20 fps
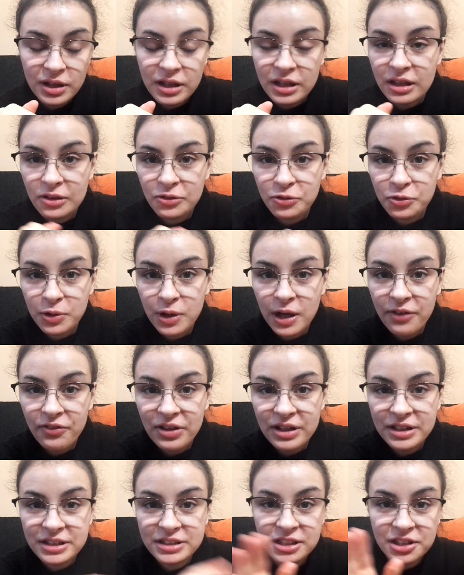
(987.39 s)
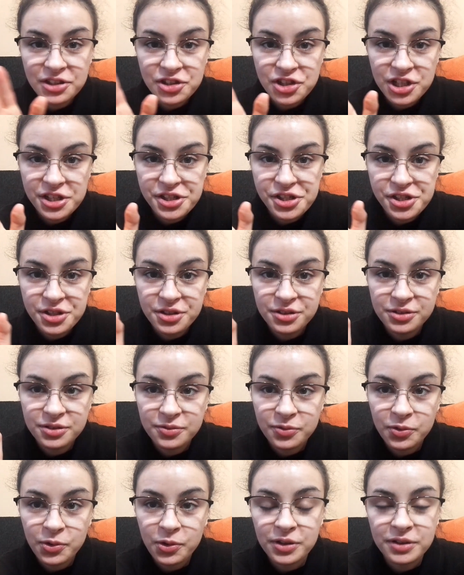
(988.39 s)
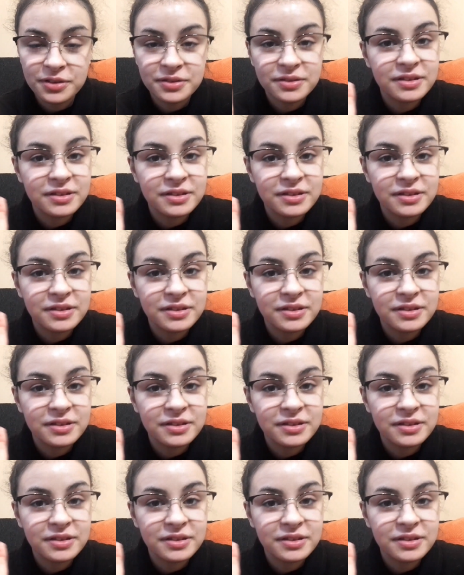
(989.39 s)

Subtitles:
if you have any suggestions for